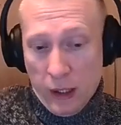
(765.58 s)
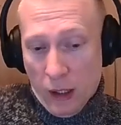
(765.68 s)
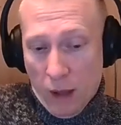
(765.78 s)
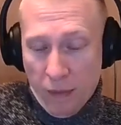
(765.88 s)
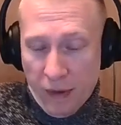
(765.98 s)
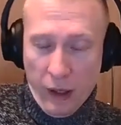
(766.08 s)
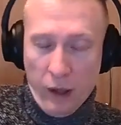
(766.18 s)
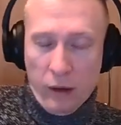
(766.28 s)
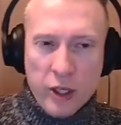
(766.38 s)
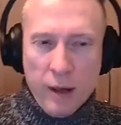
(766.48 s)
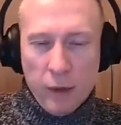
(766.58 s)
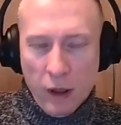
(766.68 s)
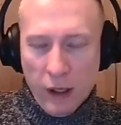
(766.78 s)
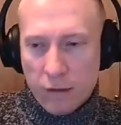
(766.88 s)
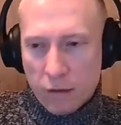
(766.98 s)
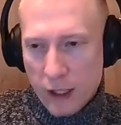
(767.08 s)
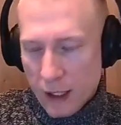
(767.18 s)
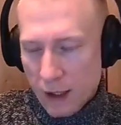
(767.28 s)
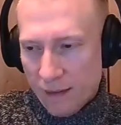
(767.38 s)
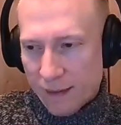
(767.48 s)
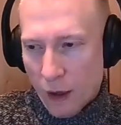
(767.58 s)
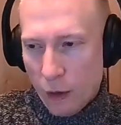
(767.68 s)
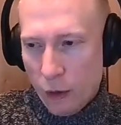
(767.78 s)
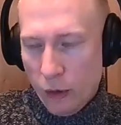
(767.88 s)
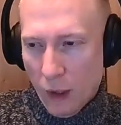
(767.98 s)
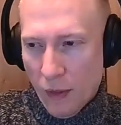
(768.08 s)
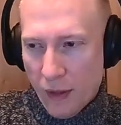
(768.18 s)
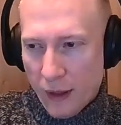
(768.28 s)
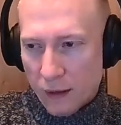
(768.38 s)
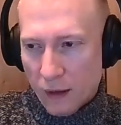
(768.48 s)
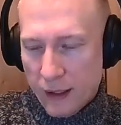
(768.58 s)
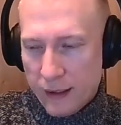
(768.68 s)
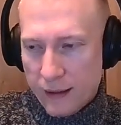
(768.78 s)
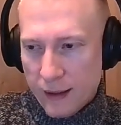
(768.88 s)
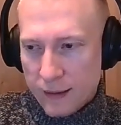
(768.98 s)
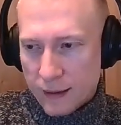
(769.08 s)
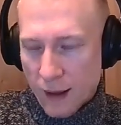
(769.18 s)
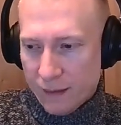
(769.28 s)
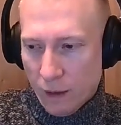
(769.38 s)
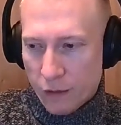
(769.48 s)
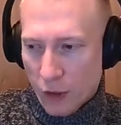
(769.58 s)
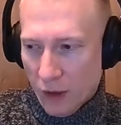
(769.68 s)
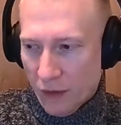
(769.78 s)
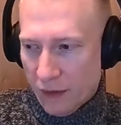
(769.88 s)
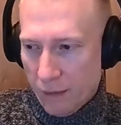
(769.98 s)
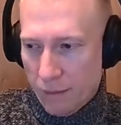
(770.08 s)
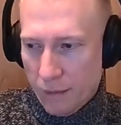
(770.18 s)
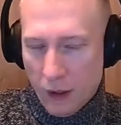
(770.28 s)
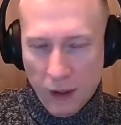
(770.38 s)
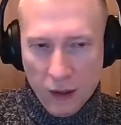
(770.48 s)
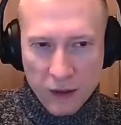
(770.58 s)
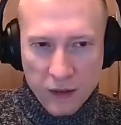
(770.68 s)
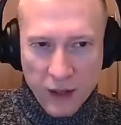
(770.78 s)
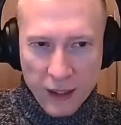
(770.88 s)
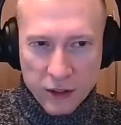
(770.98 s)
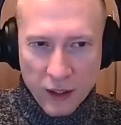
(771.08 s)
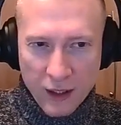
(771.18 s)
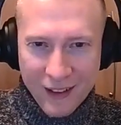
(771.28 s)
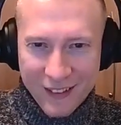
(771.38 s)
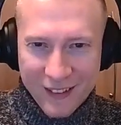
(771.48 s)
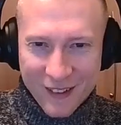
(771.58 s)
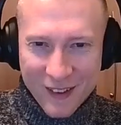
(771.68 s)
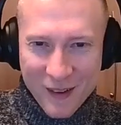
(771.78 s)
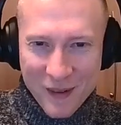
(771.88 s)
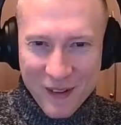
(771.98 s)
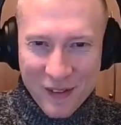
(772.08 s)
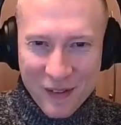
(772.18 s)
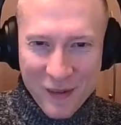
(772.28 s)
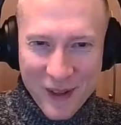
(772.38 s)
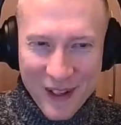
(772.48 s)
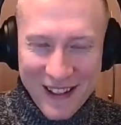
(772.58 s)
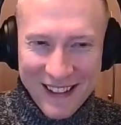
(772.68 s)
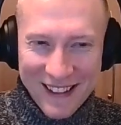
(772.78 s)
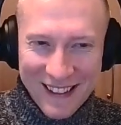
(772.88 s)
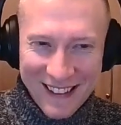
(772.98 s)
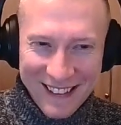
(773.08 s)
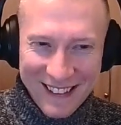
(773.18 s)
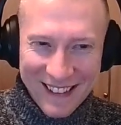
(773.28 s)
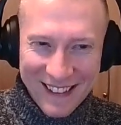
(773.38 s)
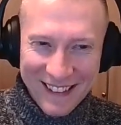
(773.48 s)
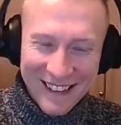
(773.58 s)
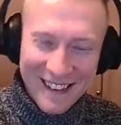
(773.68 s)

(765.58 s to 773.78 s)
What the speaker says: it comes to Gemini and reading. So one thing that I did, so I've got some architecture documents for my, you know,